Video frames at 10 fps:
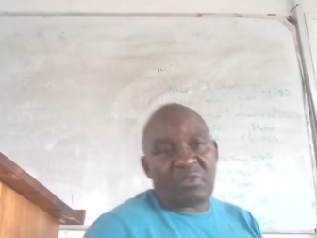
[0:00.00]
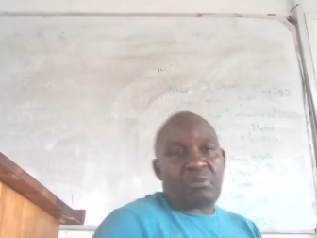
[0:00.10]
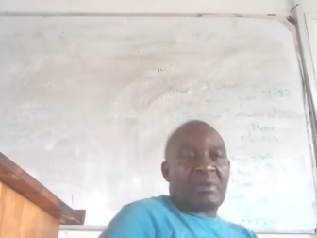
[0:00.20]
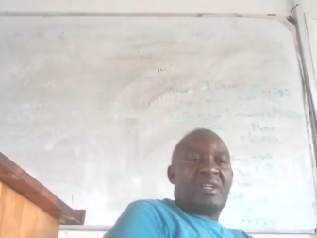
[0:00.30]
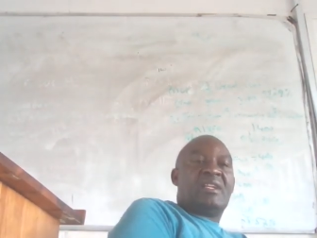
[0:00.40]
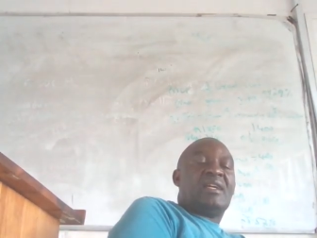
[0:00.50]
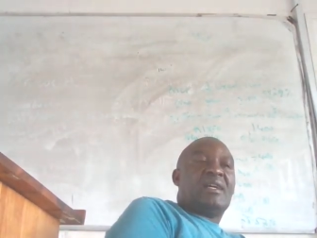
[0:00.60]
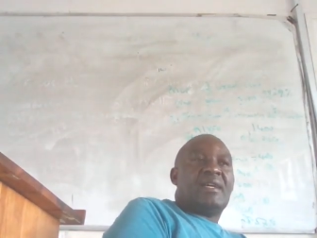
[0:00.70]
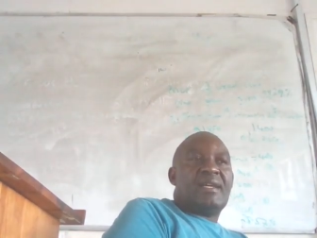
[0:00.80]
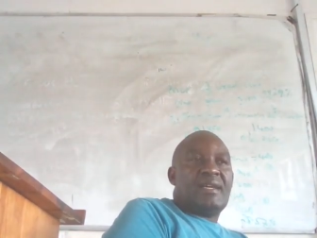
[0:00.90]
of bread
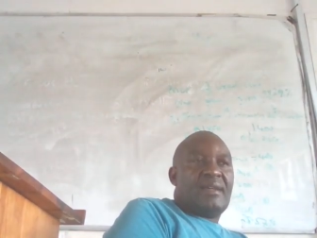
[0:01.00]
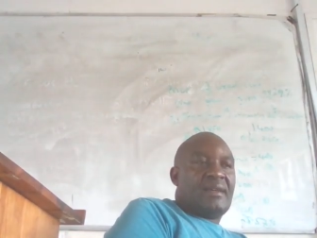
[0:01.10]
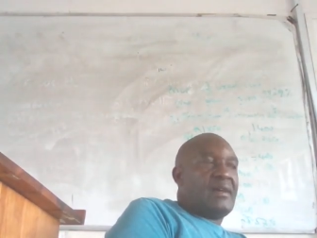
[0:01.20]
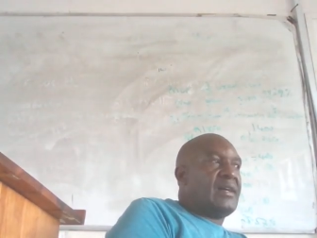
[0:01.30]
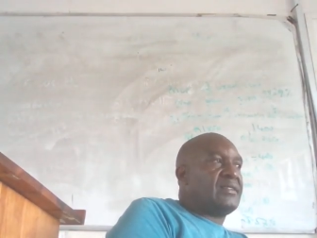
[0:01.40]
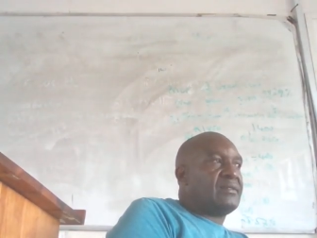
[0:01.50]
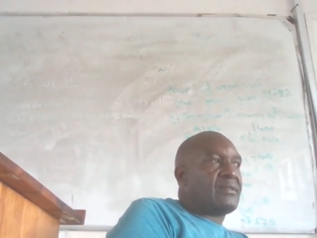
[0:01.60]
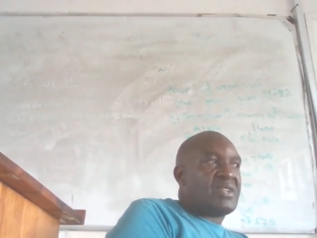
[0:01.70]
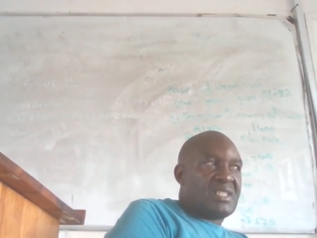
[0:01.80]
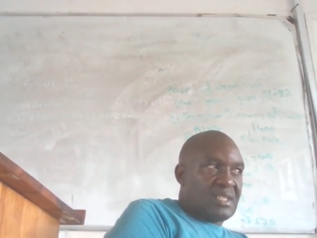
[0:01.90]
has
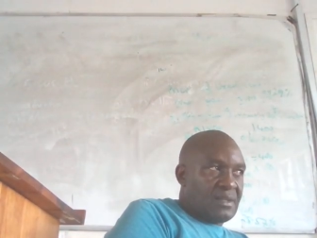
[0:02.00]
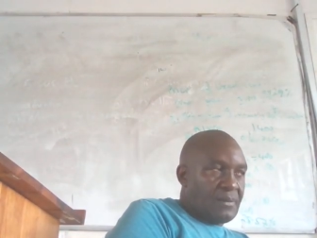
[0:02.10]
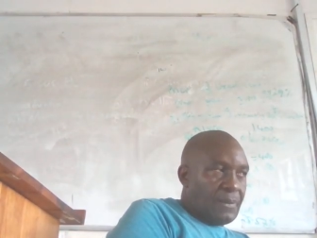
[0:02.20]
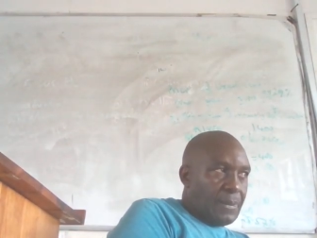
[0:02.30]
risen